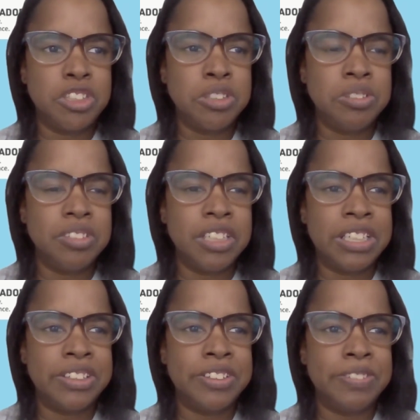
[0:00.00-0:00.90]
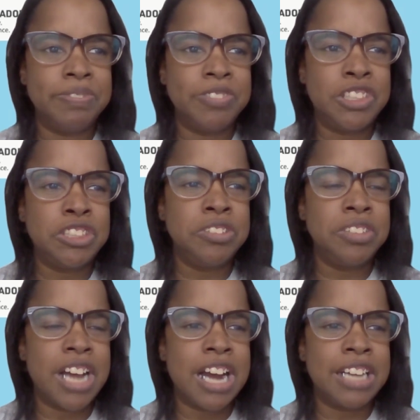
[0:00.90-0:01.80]
to um, do
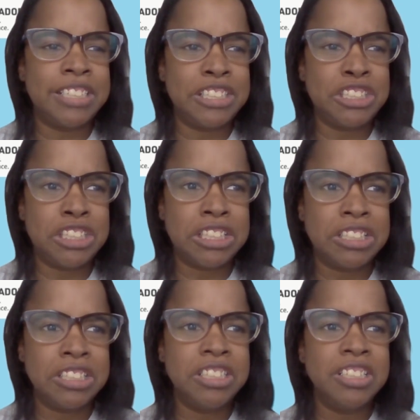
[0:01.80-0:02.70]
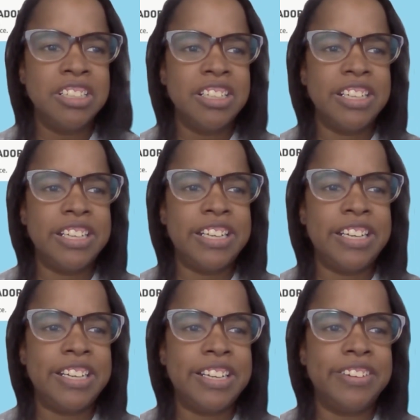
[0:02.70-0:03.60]
the audition.
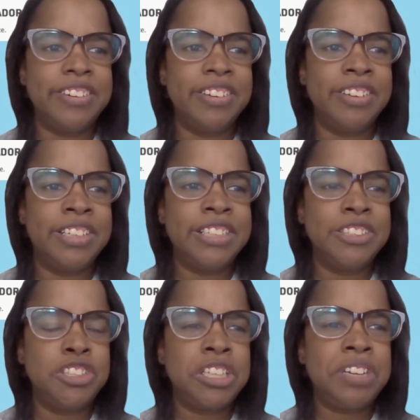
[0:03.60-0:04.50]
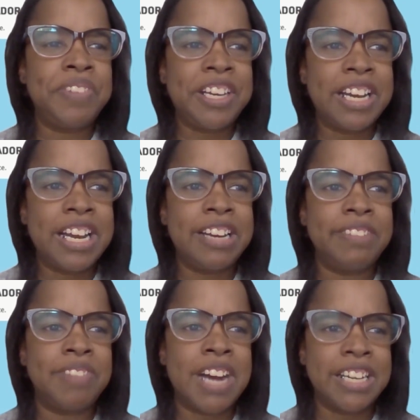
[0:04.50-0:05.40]
And then she
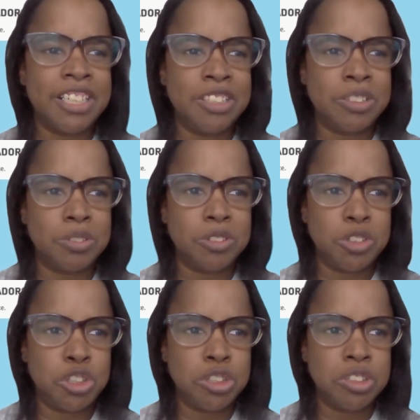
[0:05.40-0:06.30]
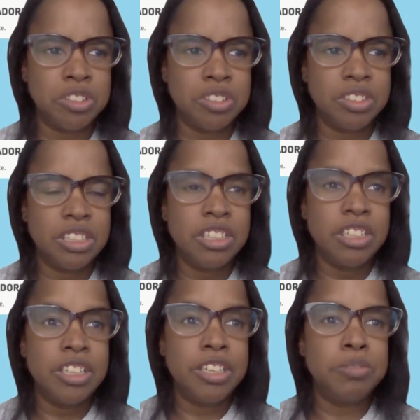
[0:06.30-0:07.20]
became my coach,
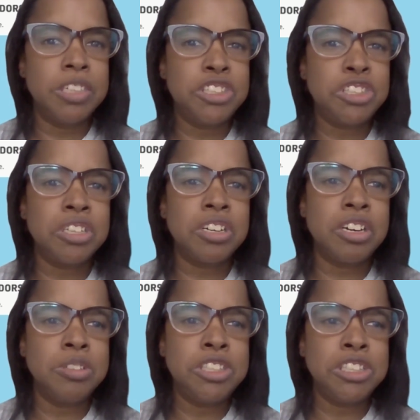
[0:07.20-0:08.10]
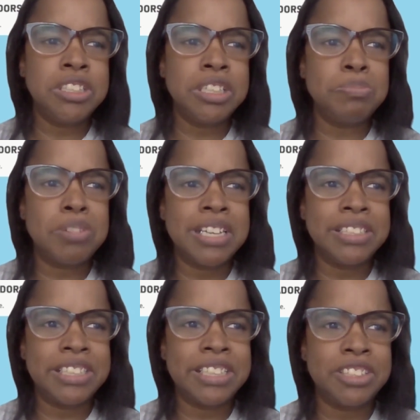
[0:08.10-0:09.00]
in which the coaches in
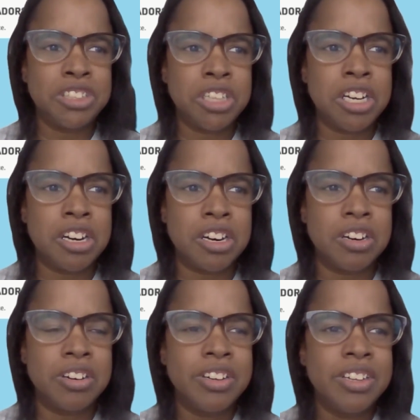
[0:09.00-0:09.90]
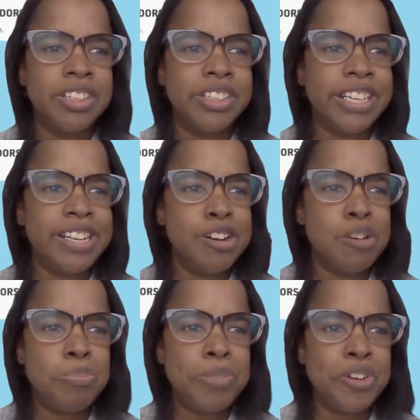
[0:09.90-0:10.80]
Project STIR, they
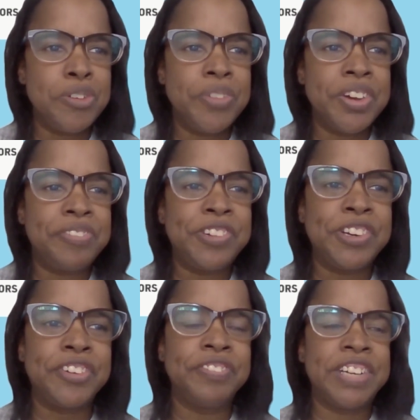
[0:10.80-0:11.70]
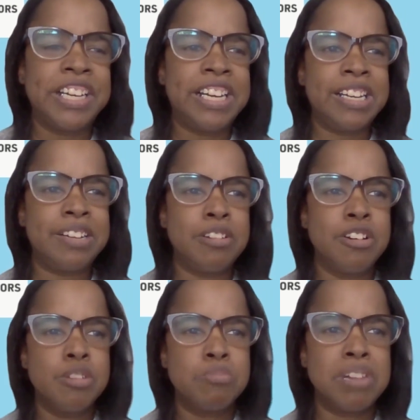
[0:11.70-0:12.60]
help you with your big
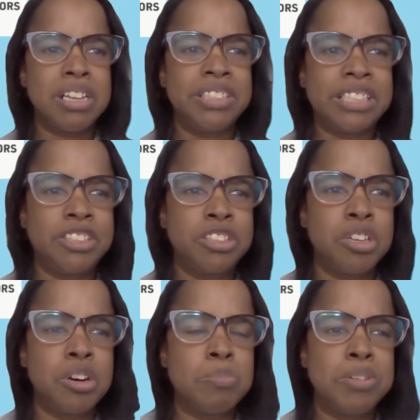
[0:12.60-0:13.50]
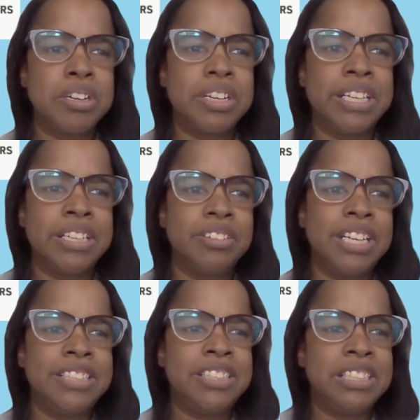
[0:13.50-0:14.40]
Project STIR book and the
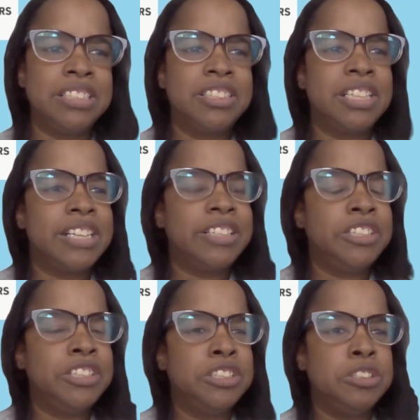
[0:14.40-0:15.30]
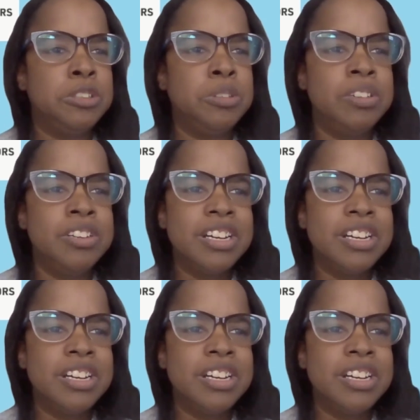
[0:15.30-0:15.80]
lessons that you